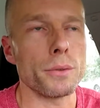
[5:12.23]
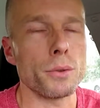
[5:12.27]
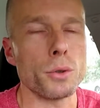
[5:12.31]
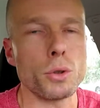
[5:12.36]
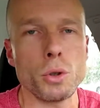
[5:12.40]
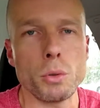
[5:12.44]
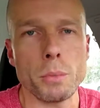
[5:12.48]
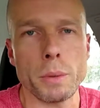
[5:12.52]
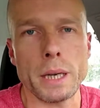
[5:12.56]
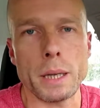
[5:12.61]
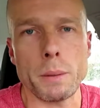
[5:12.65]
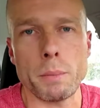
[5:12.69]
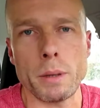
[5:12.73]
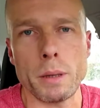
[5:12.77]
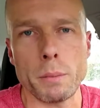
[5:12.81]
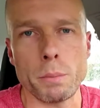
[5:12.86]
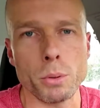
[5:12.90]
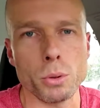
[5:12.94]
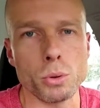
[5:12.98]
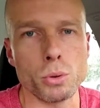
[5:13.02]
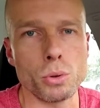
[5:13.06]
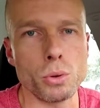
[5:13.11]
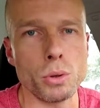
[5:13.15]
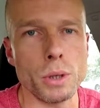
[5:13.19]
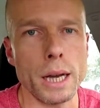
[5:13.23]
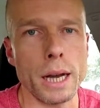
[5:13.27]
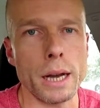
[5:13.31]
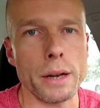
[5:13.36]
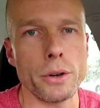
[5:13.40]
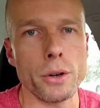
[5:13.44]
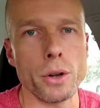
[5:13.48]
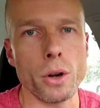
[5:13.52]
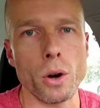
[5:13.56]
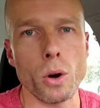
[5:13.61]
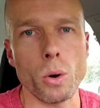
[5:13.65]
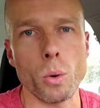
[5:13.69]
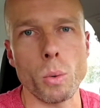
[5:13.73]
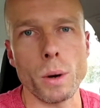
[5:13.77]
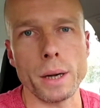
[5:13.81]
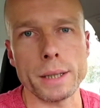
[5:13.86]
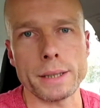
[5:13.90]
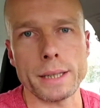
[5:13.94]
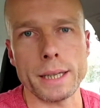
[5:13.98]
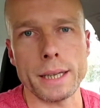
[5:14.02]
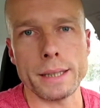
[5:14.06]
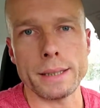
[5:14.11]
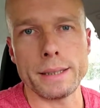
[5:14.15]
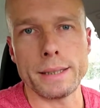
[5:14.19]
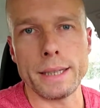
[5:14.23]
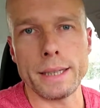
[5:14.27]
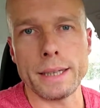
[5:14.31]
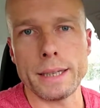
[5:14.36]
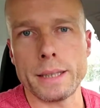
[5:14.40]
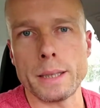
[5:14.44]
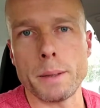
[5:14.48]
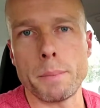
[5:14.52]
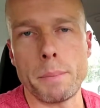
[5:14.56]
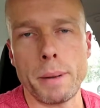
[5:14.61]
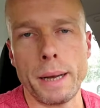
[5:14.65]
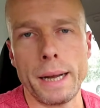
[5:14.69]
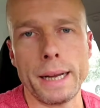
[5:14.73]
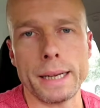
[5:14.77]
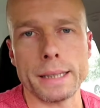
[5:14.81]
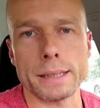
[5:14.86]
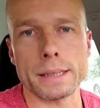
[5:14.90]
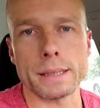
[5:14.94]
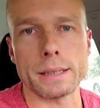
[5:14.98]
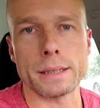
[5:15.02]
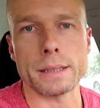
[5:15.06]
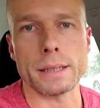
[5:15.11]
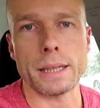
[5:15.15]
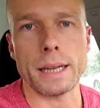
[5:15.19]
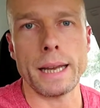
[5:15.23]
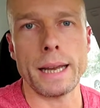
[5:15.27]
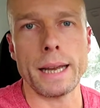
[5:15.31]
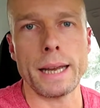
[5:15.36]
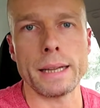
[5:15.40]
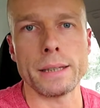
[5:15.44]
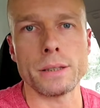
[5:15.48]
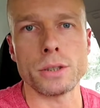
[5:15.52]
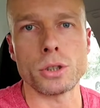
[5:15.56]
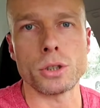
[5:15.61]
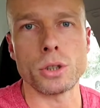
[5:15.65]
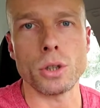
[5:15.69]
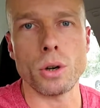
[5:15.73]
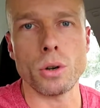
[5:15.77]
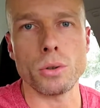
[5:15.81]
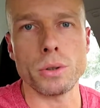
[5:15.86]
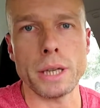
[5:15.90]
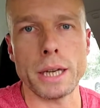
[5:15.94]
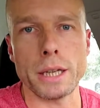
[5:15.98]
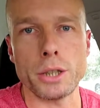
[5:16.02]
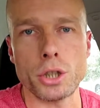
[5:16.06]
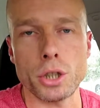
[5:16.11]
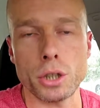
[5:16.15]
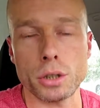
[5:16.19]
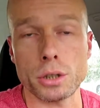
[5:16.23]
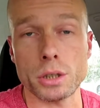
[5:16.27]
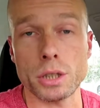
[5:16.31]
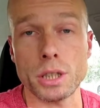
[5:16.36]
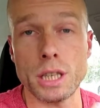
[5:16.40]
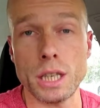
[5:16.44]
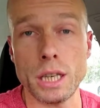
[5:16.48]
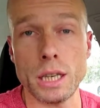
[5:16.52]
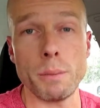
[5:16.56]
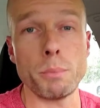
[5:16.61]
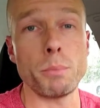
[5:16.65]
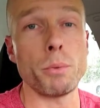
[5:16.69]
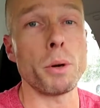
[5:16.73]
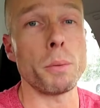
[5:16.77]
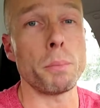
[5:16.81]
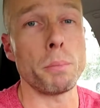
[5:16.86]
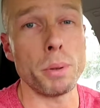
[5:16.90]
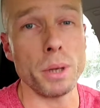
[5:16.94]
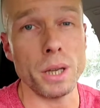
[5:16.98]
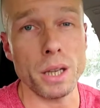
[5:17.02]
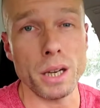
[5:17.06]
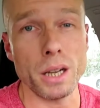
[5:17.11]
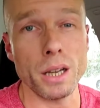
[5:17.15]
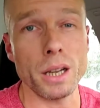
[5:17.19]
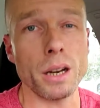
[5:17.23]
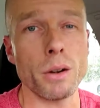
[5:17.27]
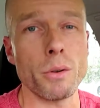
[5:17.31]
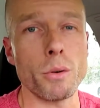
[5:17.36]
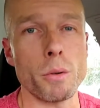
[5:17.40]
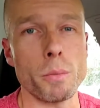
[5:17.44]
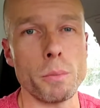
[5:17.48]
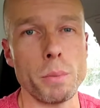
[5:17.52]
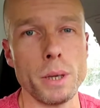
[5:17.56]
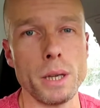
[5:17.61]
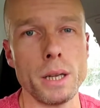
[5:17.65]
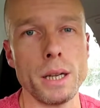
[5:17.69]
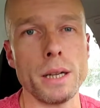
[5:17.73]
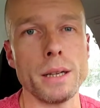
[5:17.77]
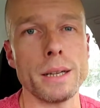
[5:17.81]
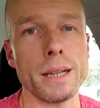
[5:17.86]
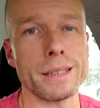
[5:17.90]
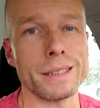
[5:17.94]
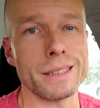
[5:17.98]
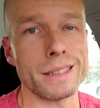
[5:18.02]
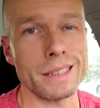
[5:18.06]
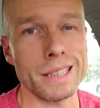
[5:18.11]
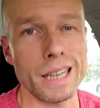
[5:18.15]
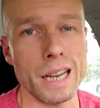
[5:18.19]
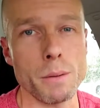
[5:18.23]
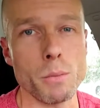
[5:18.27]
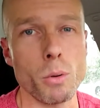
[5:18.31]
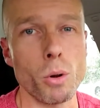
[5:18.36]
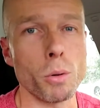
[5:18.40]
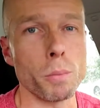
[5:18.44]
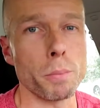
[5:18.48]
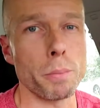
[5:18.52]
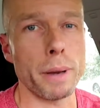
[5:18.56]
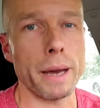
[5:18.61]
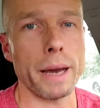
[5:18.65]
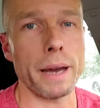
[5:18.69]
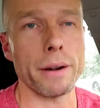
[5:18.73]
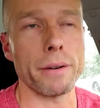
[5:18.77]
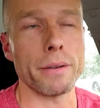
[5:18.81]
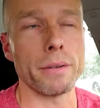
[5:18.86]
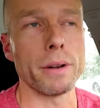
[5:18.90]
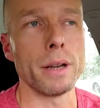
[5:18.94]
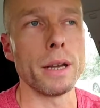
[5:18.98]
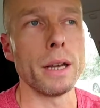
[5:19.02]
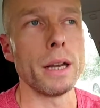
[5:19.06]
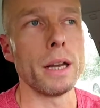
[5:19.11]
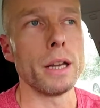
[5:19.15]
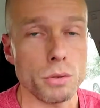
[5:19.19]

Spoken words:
Too many people do not know what they did in the past, and so they just keep repeating and repeating that same old pattern.